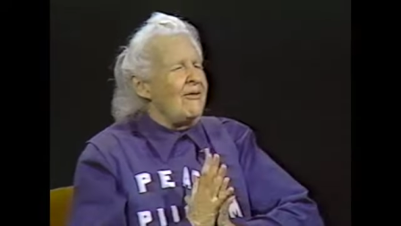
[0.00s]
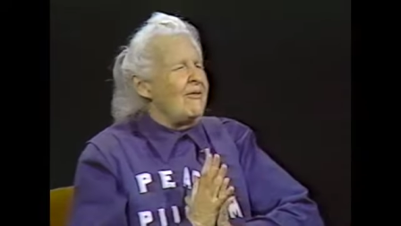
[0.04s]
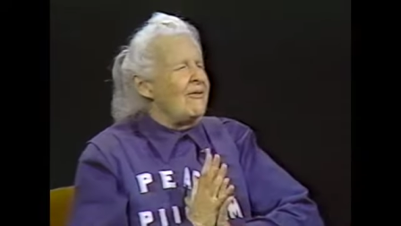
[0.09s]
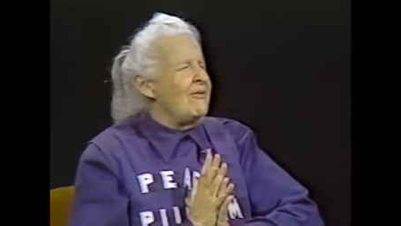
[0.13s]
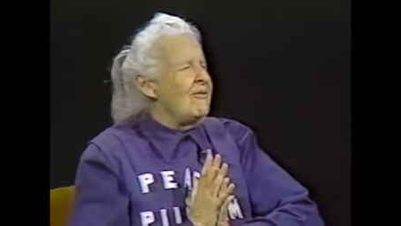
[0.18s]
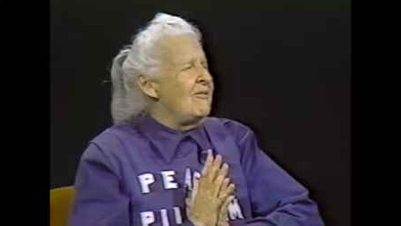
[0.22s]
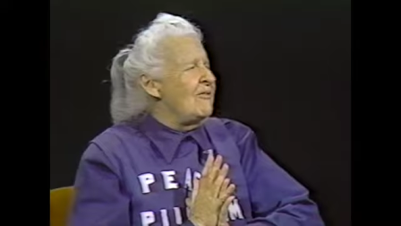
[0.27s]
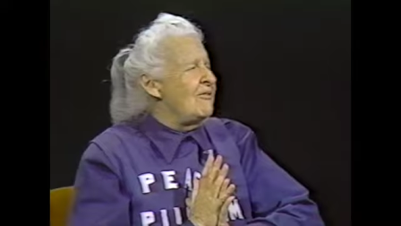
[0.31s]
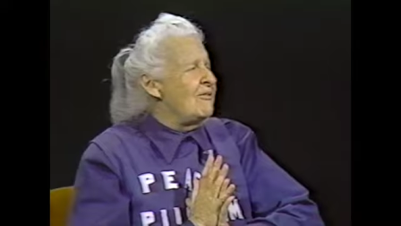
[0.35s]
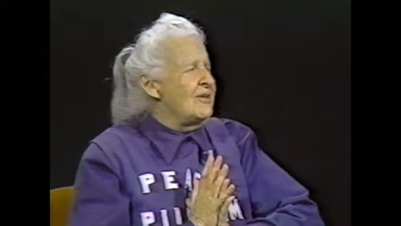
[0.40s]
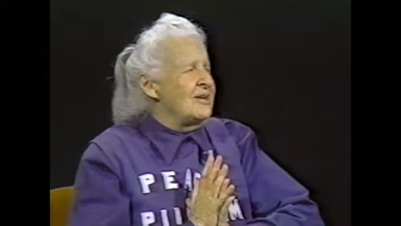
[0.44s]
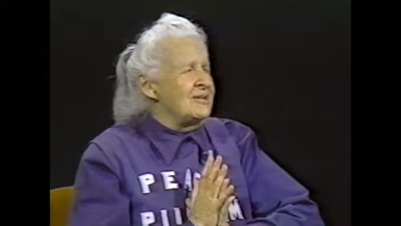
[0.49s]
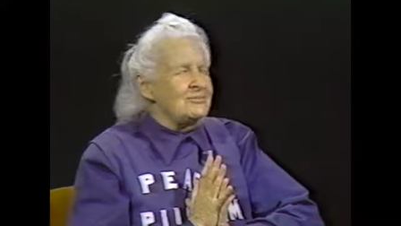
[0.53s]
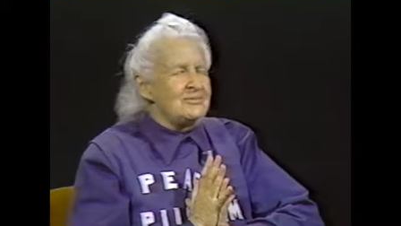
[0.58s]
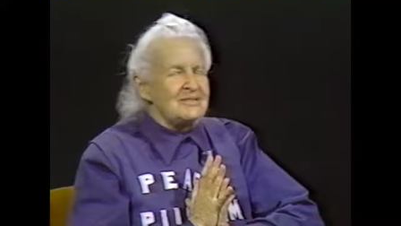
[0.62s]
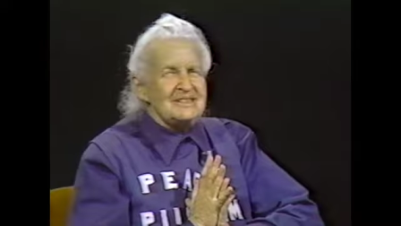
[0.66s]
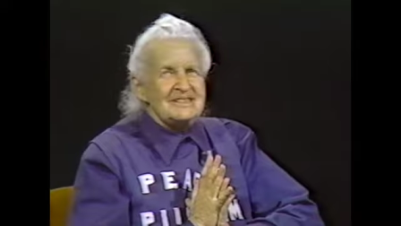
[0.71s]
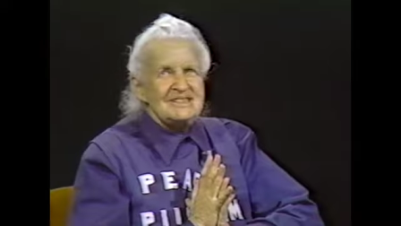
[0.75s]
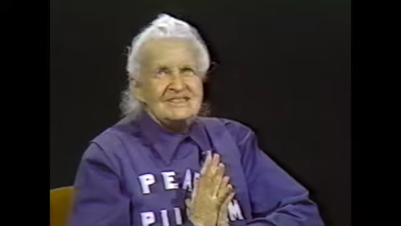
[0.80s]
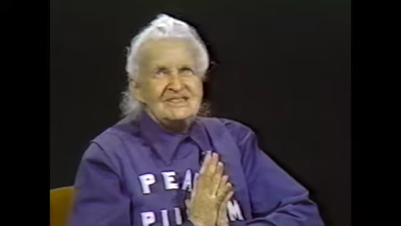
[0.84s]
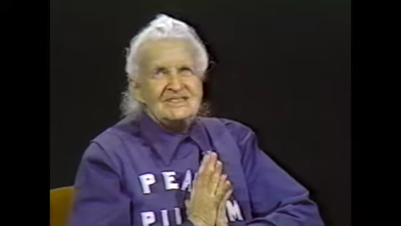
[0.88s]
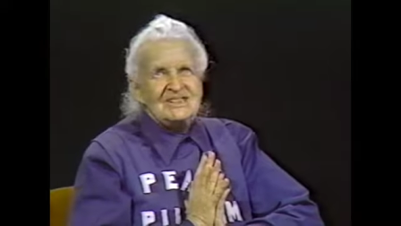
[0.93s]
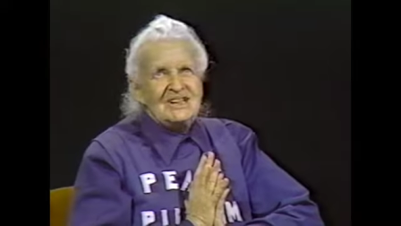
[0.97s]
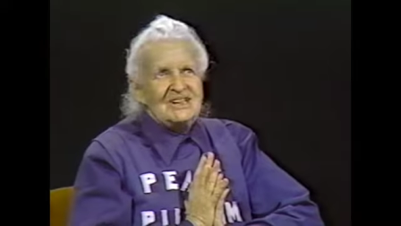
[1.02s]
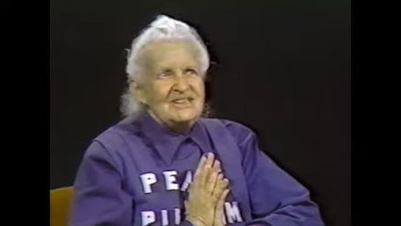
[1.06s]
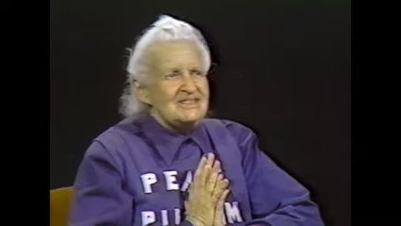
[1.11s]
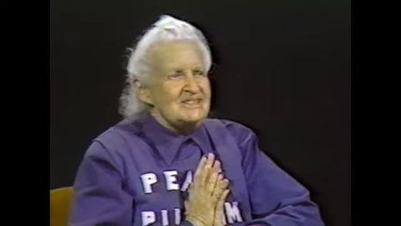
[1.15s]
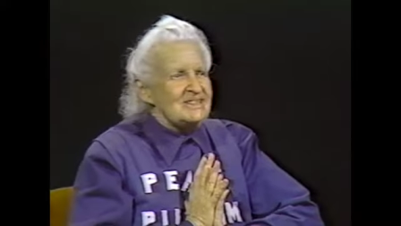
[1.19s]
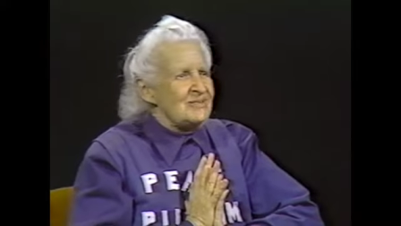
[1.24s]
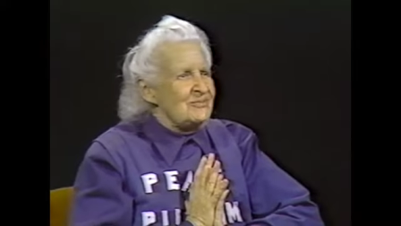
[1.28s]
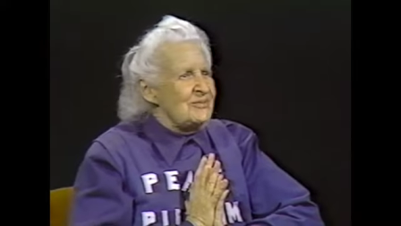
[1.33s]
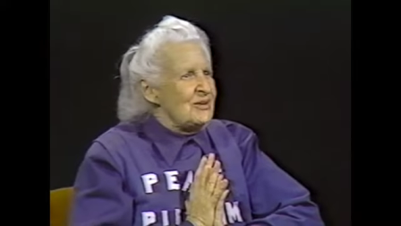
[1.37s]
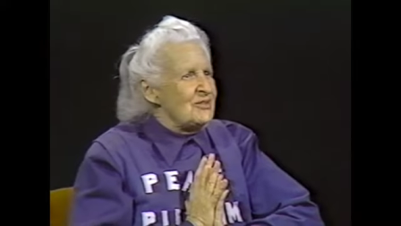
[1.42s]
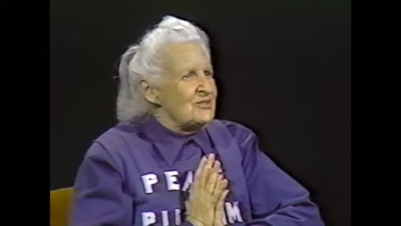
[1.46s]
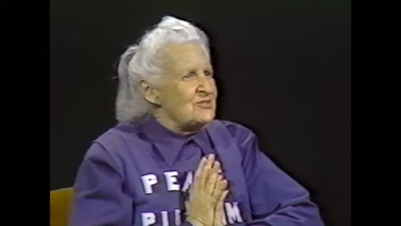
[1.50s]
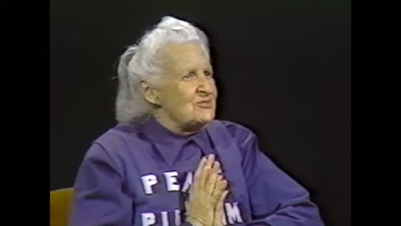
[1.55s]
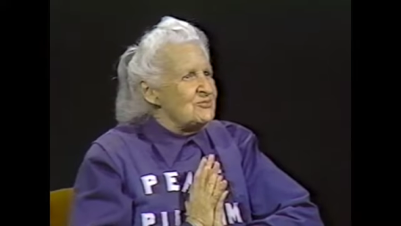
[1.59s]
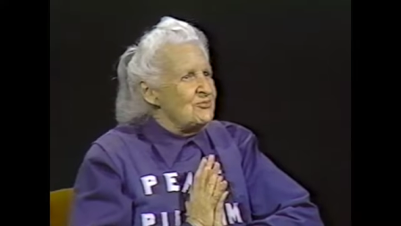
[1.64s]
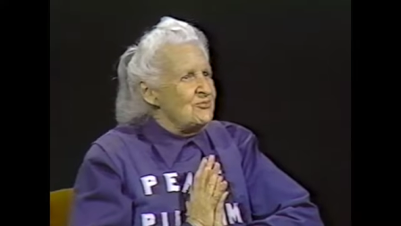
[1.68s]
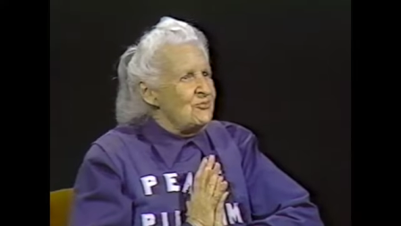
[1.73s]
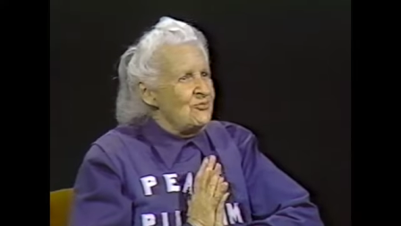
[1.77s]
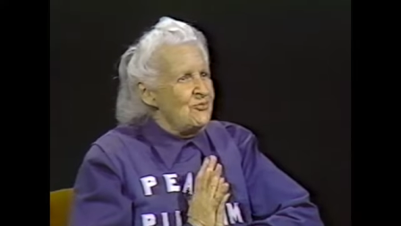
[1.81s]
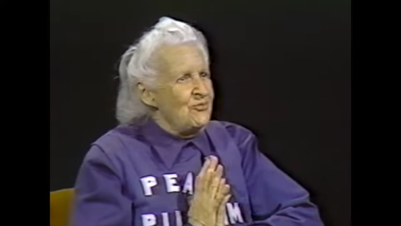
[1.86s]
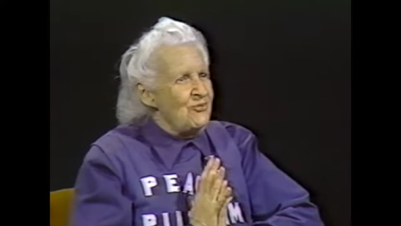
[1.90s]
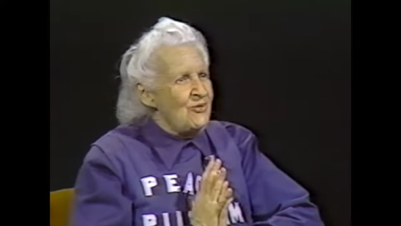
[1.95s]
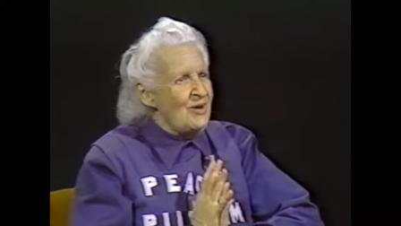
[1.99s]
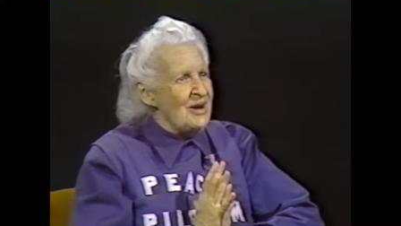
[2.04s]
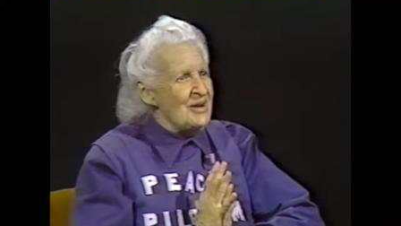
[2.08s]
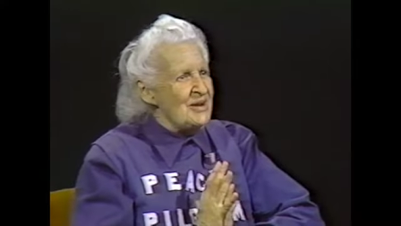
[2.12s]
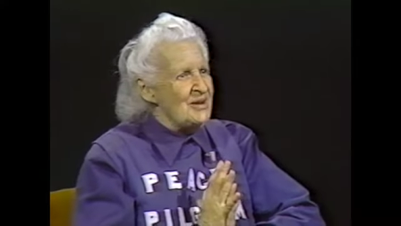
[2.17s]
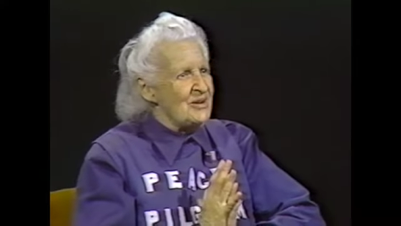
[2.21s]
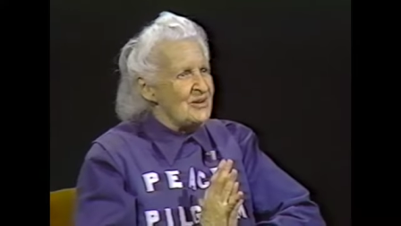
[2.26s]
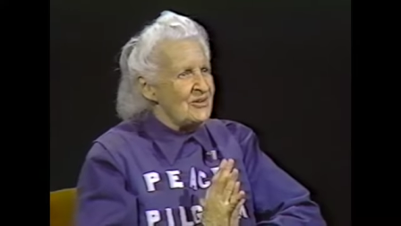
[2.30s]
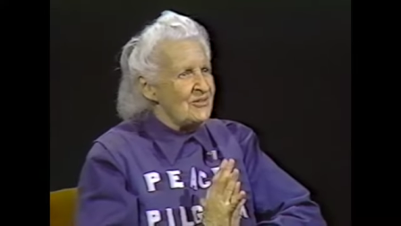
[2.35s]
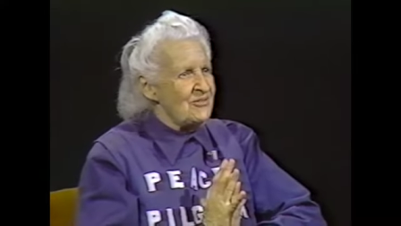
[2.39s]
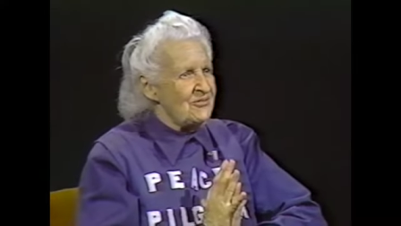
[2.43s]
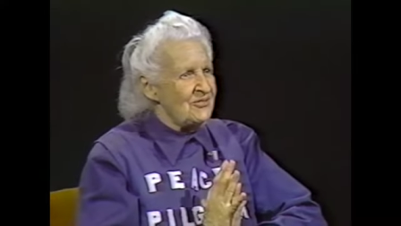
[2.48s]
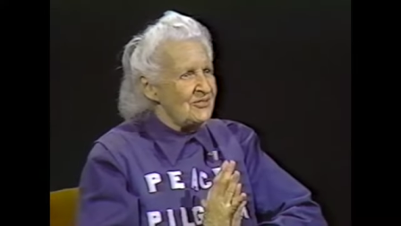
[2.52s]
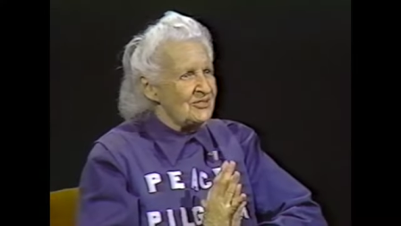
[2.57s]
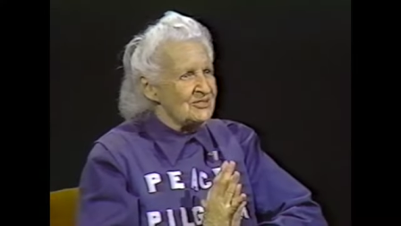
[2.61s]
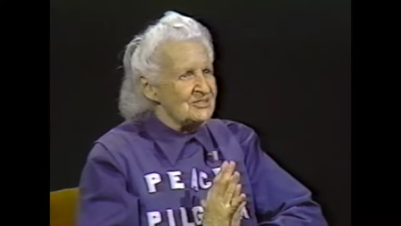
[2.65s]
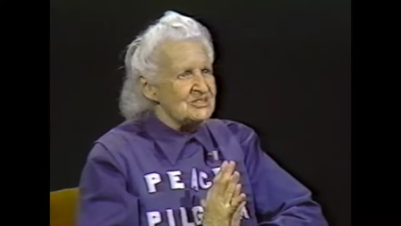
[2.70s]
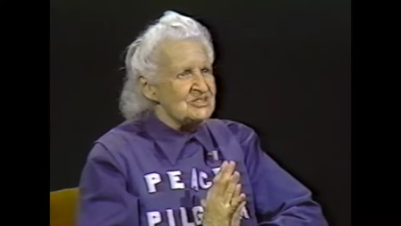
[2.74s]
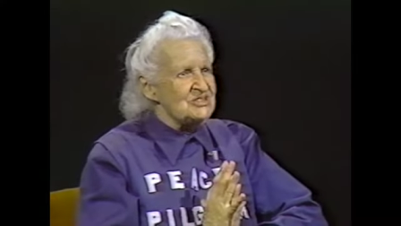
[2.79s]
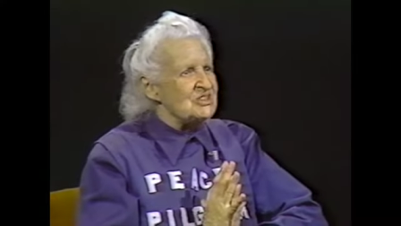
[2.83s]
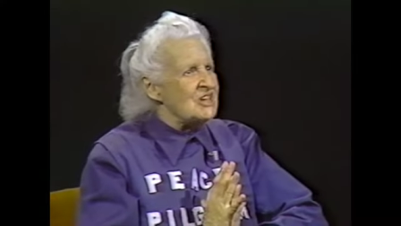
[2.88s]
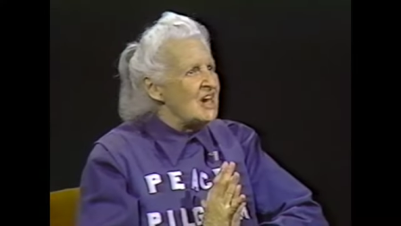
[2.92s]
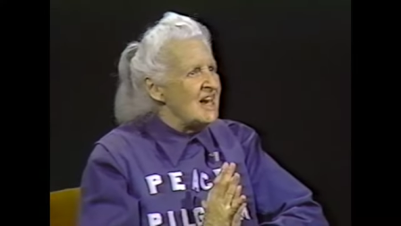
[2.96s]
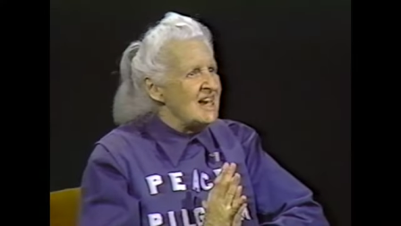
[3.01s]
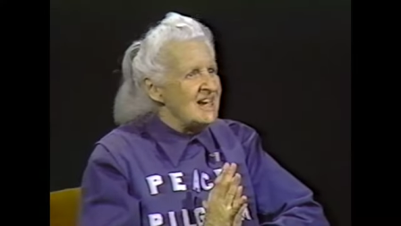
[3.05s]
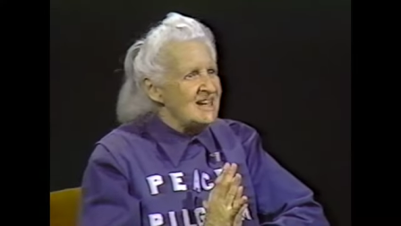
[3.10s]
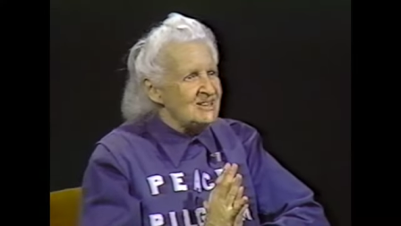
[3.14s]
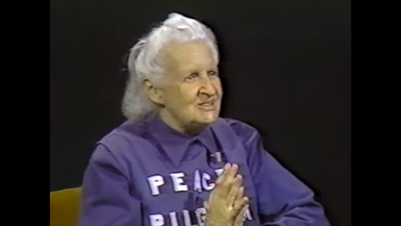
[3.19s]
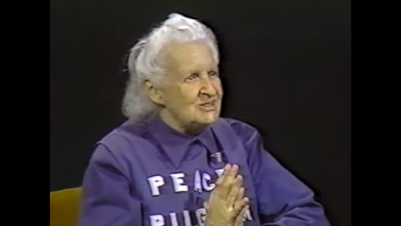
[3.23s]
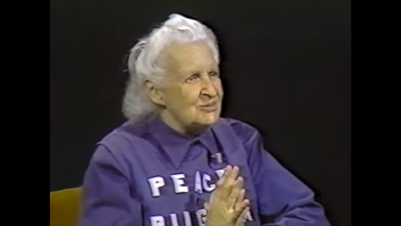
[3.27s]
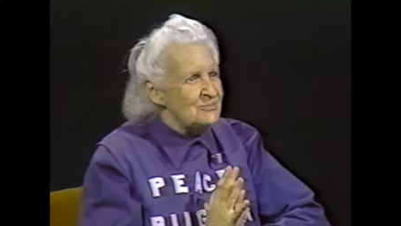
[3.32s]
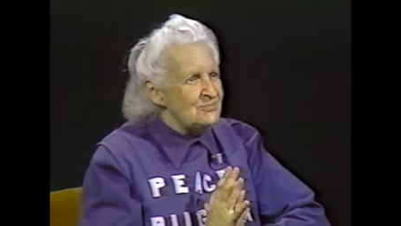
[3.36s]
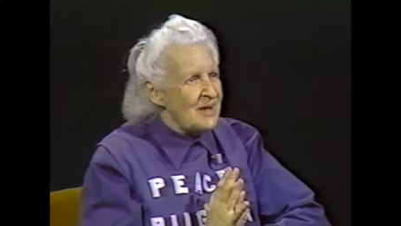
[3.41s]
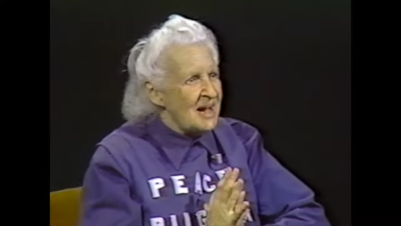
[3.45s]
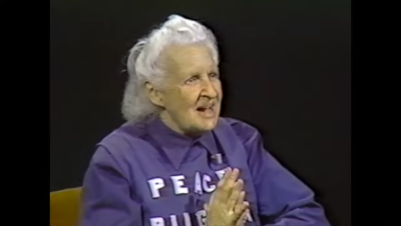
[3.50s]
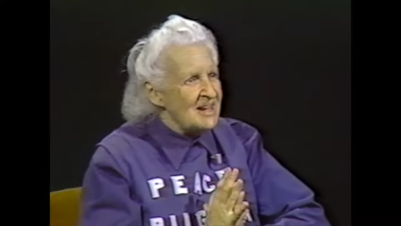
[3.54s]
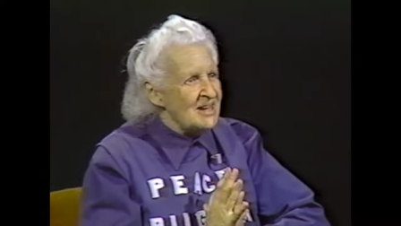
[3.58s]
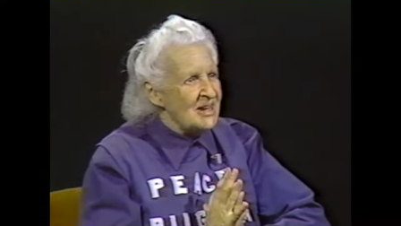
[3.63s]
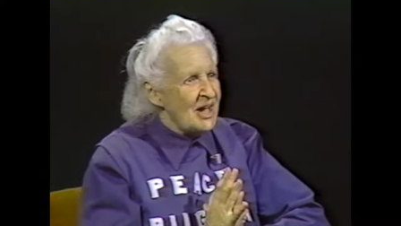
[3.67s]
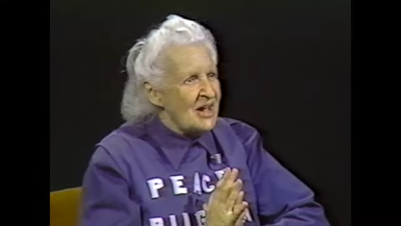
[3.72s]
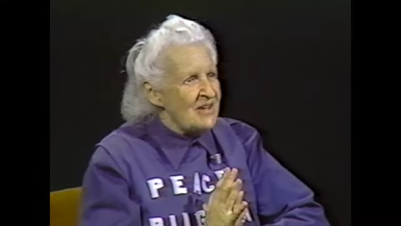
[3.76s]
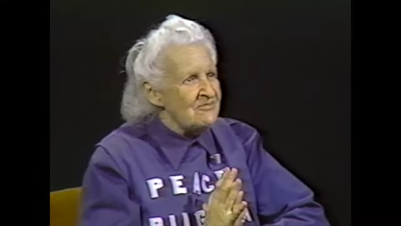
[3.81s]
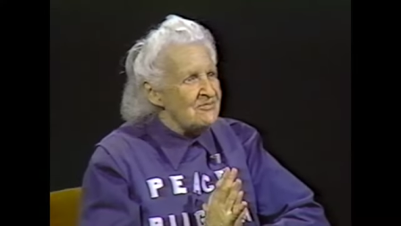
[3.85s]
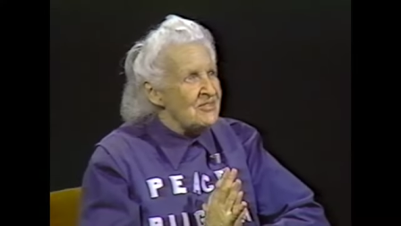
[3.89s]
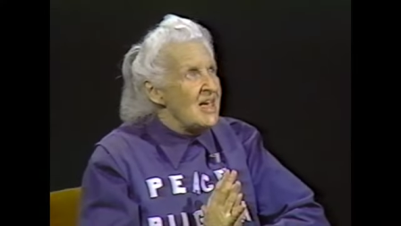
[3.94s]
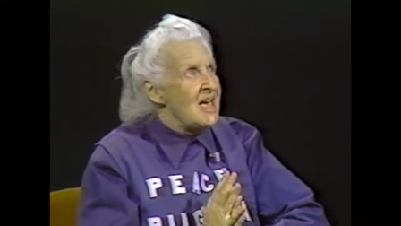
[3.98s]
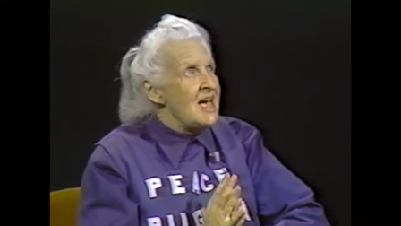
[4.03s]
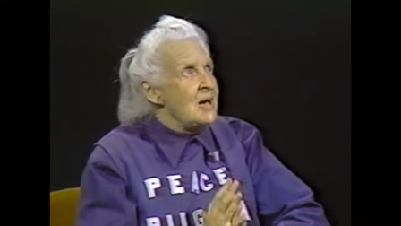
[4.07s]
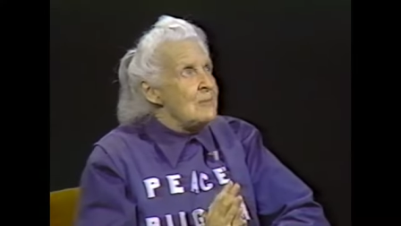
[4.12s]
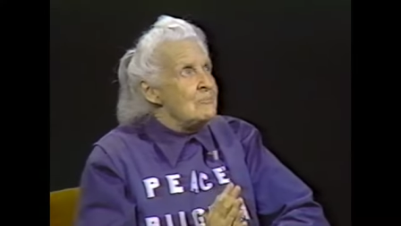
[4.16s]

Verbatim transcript: oh, it was just the most wonderful change in my life.